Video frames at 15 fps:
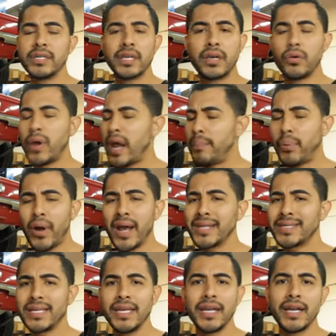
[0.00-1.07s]
great
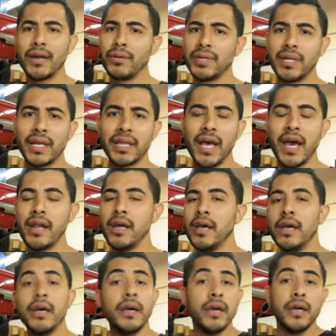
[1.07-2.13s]
pricing and everything like that,
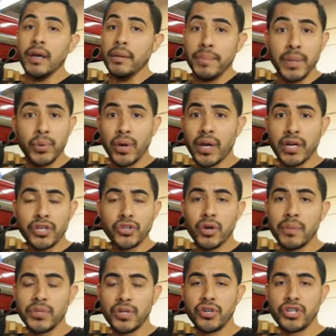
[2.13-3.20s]
people are going to show
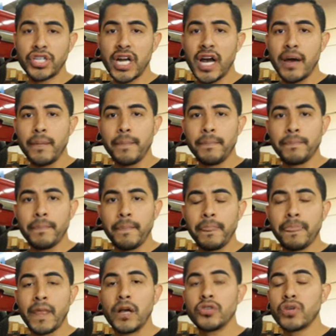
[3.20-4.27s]
up to your shop.
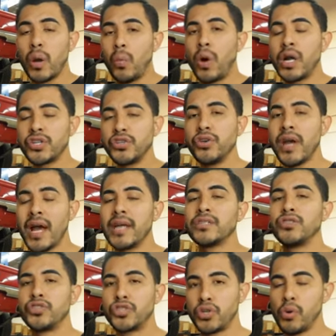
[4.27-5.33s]
So I want you guys
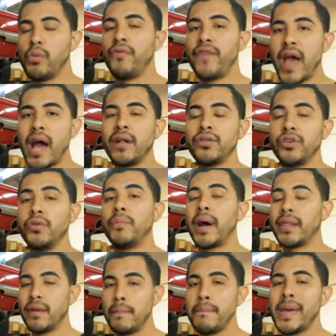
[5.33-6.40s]
to show value by
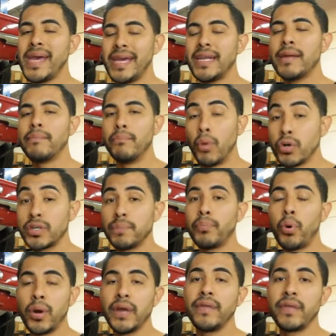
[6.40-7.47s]
the main and most
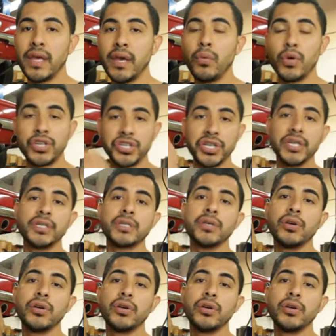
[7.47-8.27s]
important thing, which is